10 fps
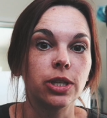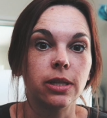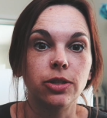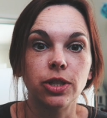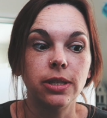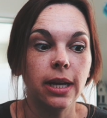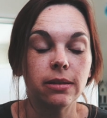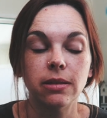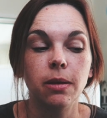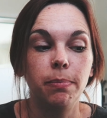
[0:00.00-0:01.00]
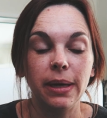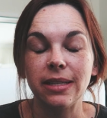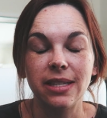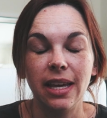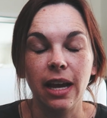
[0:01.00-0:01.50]
is it's the
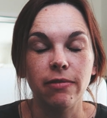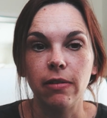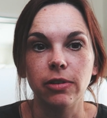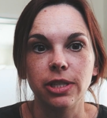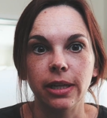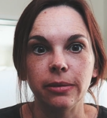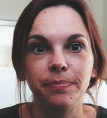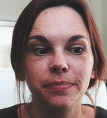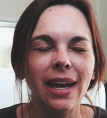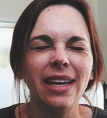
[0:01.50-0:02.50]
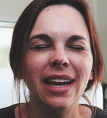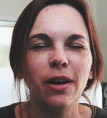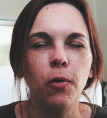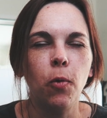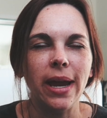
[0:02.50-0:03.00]
biggest thing I've ever done. And I
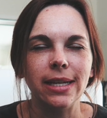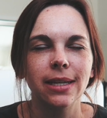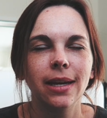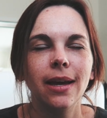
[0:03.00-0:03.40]
cannot wait